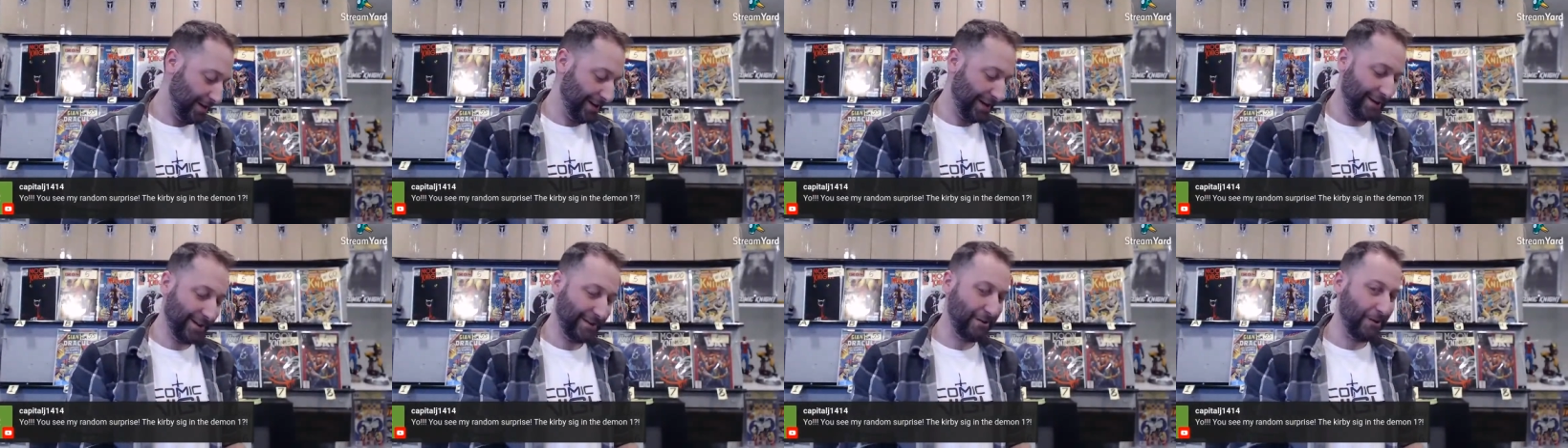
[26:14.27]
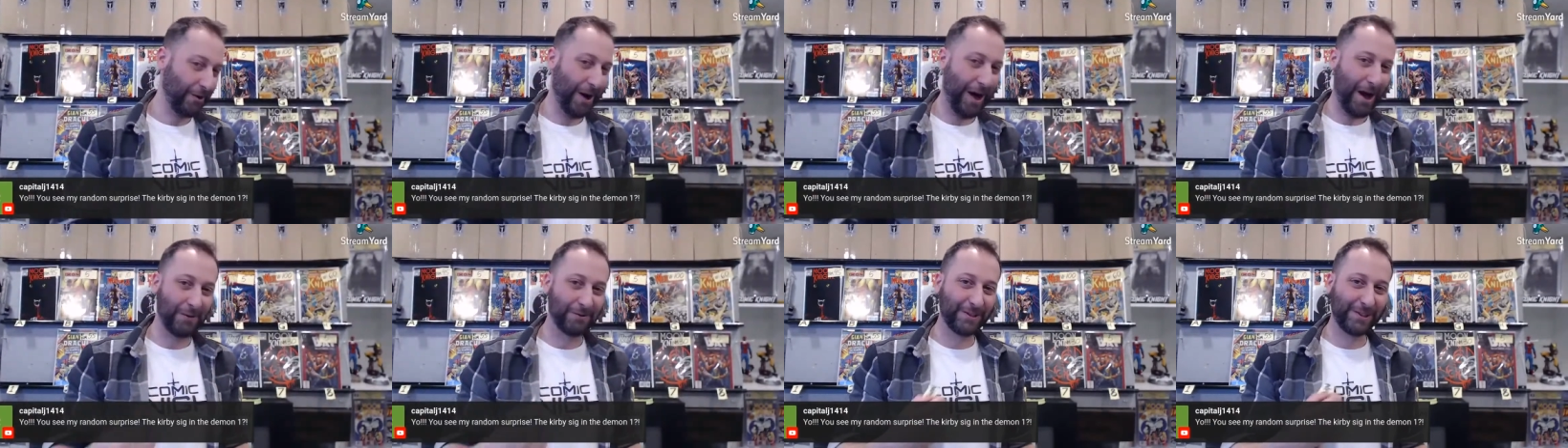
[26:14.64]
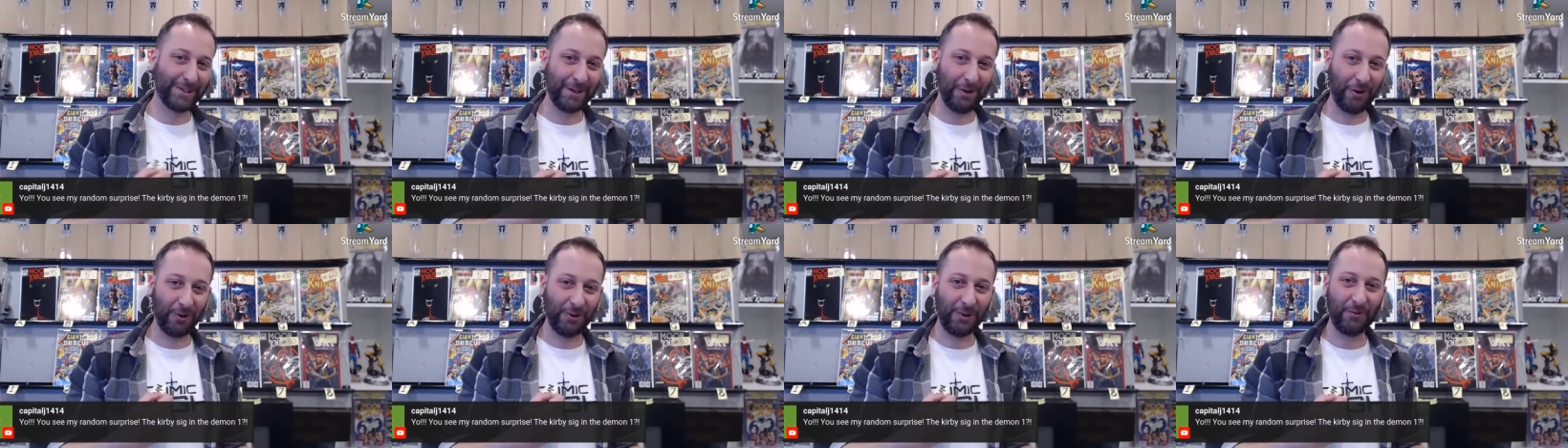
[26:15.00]
I don't know. I was
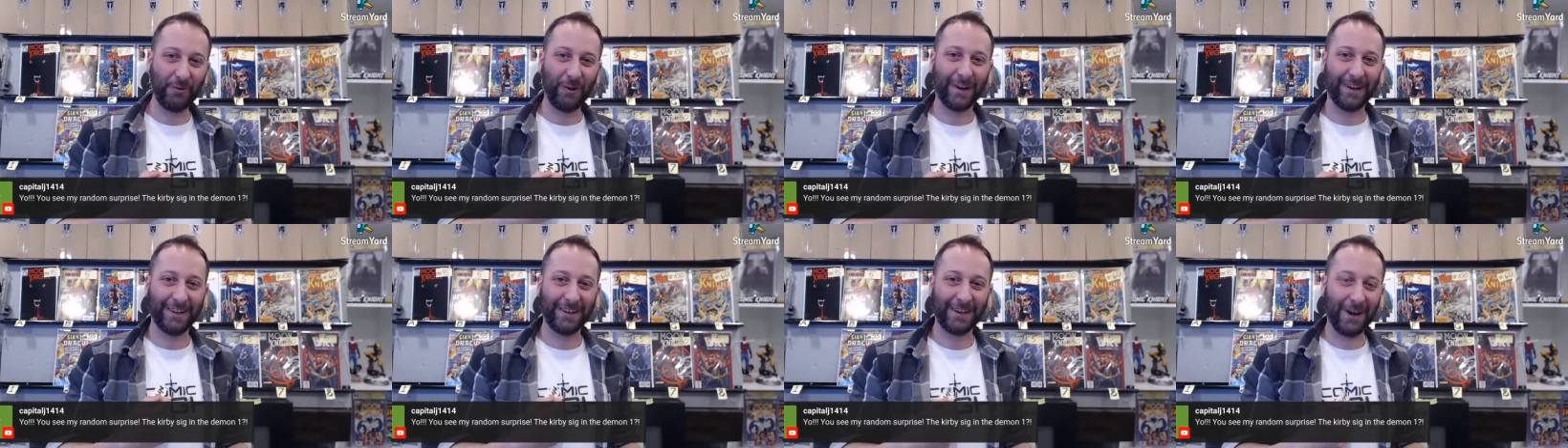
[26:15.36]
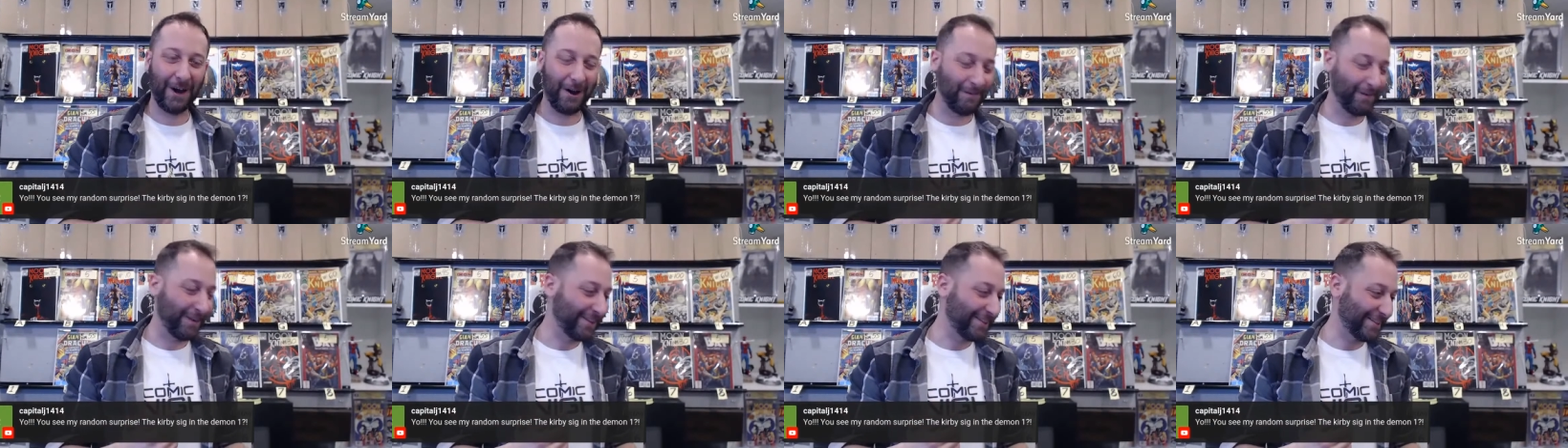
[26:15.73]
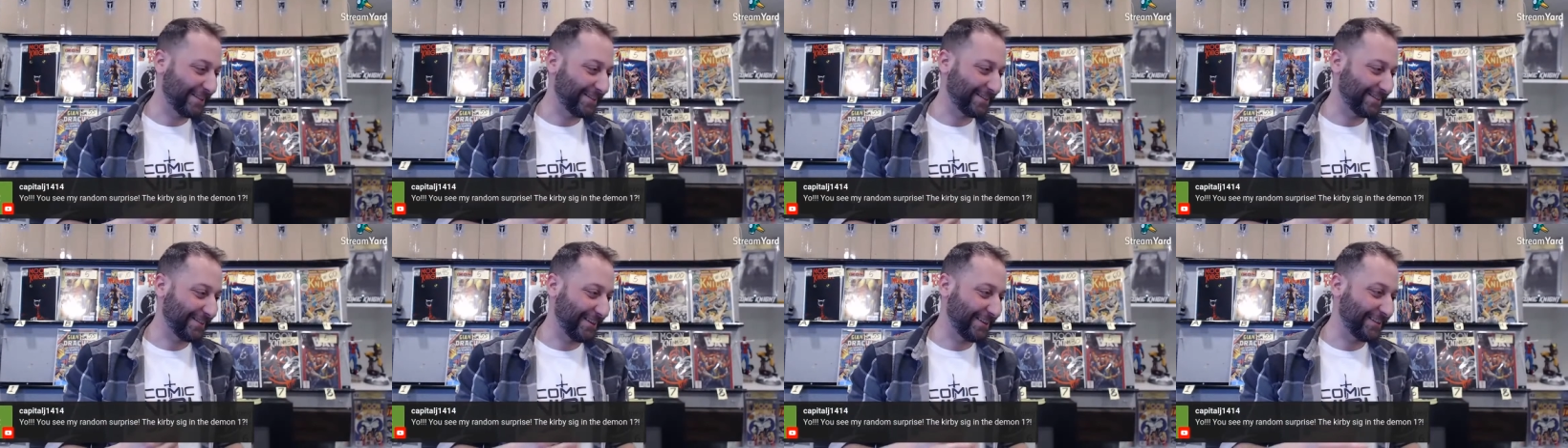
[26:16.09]
the only one in the comments
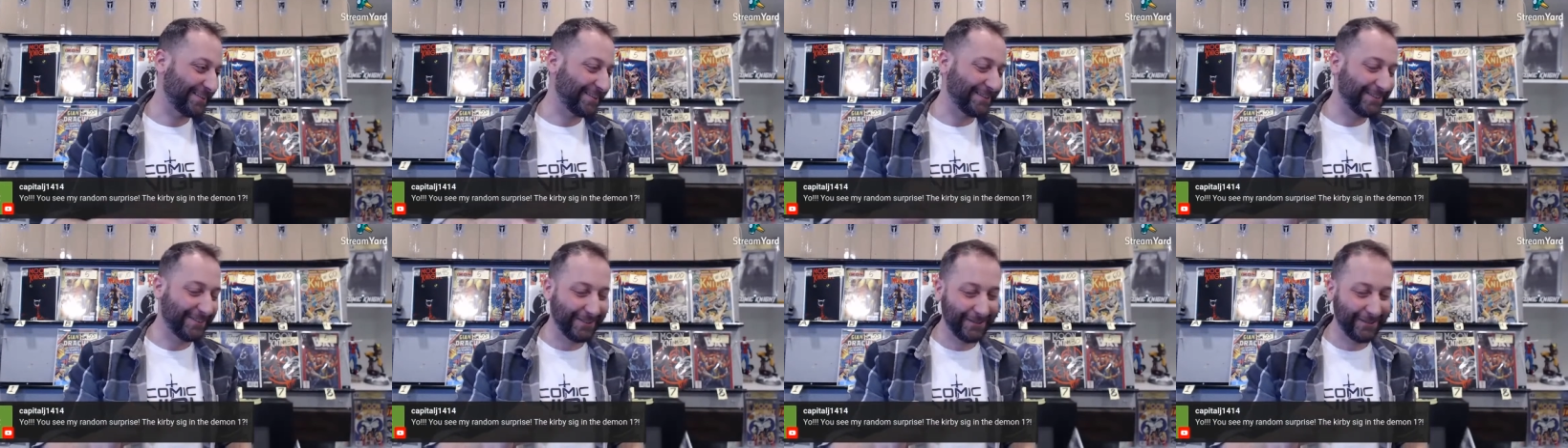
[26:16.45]
that's like,